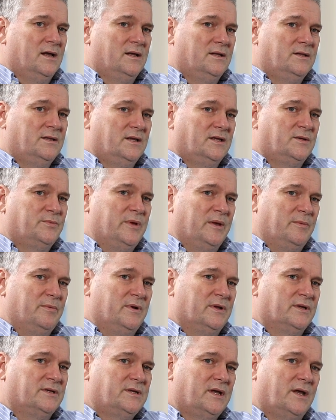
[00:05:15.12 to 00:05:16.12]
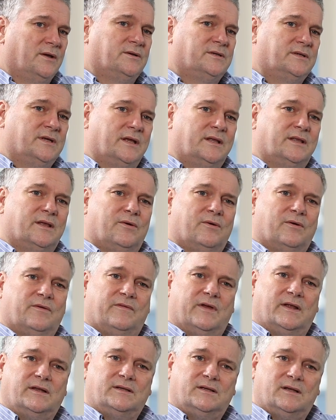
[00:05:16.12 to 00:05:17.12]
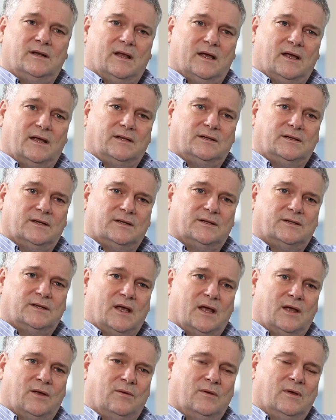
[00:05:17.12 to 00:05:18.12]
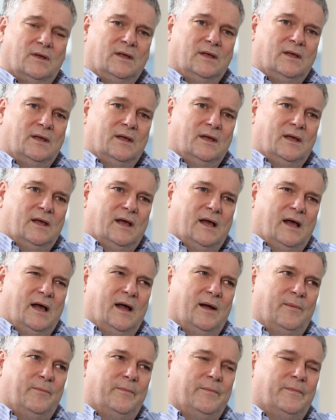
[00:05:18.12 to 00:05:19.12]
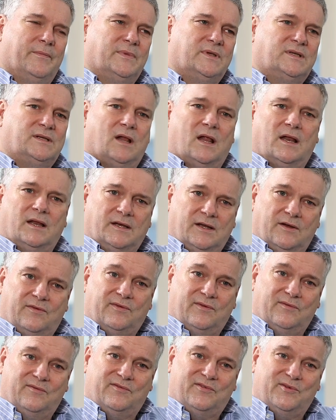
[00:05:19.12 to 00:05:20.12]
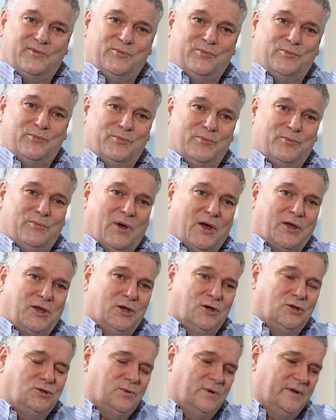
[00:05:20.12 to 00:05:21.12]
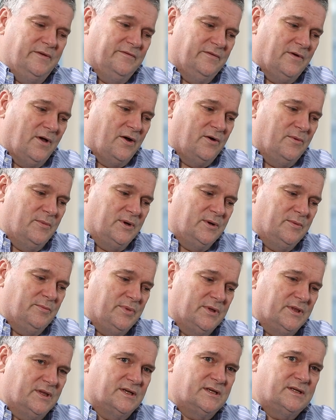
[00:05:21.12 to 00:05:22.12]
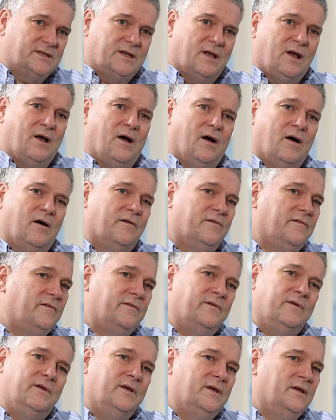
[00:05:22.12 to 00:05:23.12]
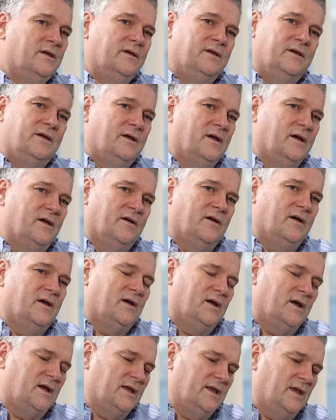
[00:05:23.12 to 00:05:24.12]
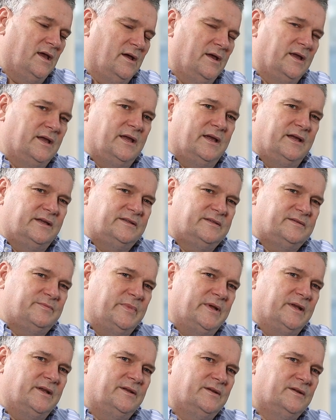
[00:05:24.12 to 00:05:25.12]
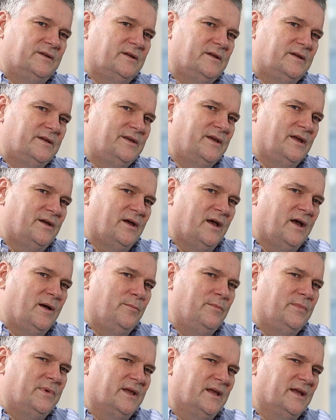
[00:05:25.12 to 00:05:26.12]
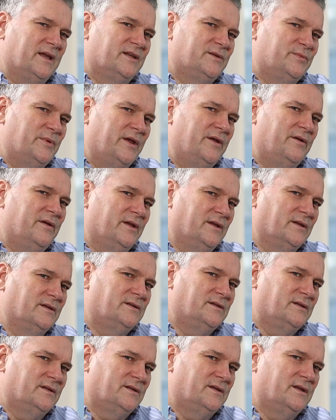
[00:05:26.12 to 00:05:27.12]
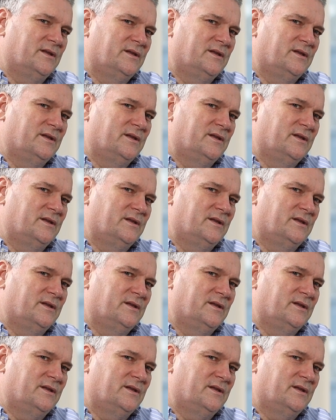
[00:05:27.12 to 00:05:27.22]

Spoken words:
these people are so sick they're on a ventilator. So slightly different from my usual environment, but the staff, it's been a humbling experience to